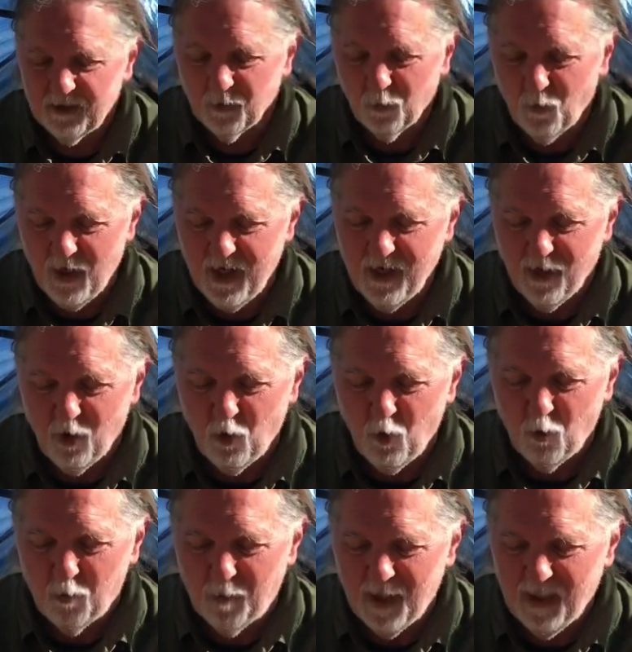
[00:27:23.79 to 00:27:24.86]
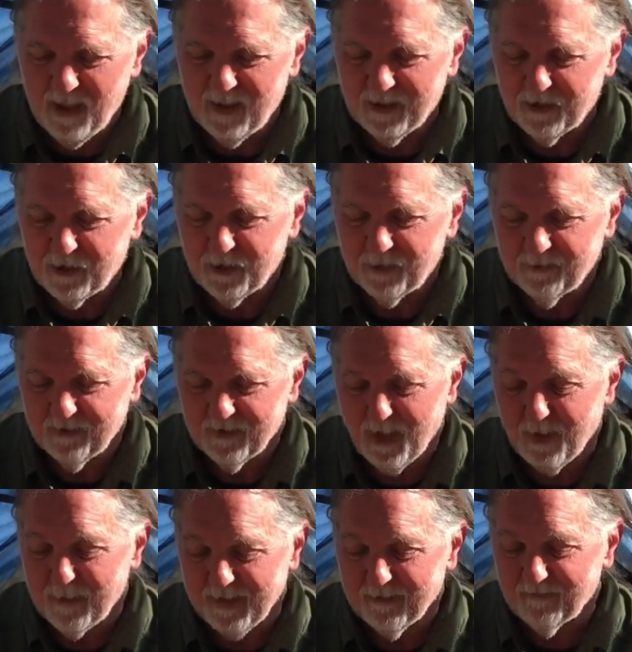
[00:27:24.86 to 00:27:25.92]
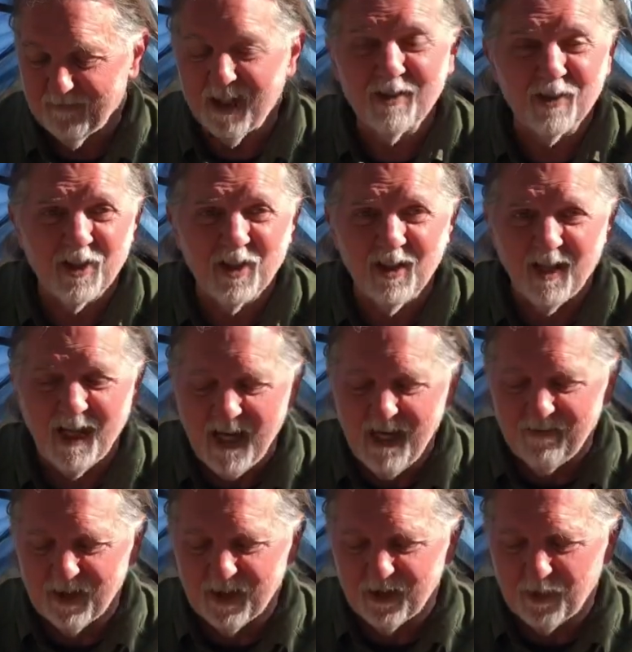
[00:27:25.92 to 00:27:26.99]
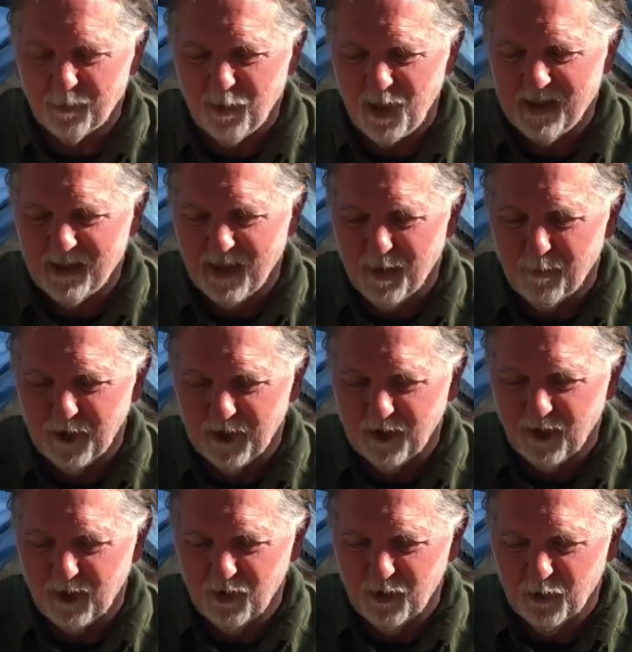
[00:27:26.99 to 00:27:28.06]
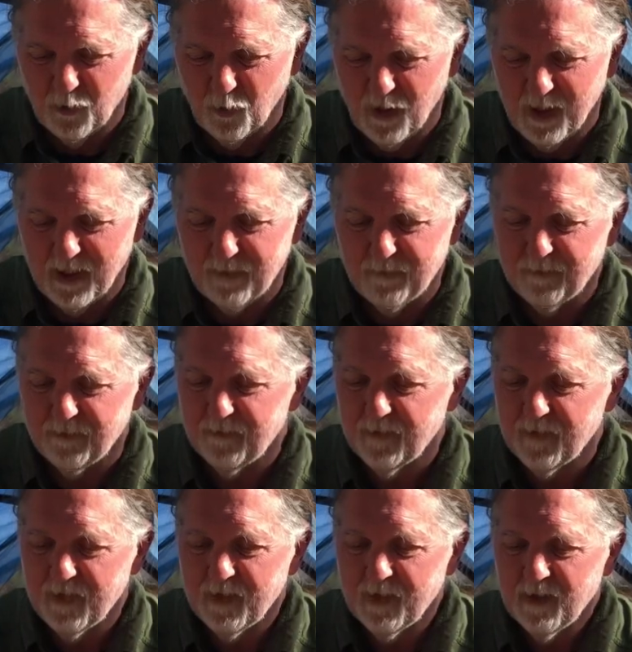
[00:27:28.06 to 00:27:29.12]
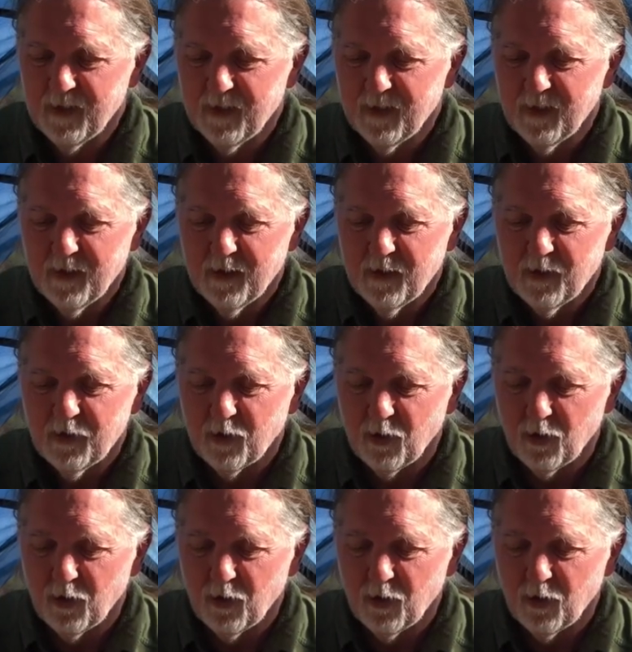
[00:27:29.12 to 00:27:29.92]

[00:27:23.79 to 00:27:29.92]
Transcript: weigh a whole bunch. I mean, it's still heavy. It's surprising how much clothes weigh. So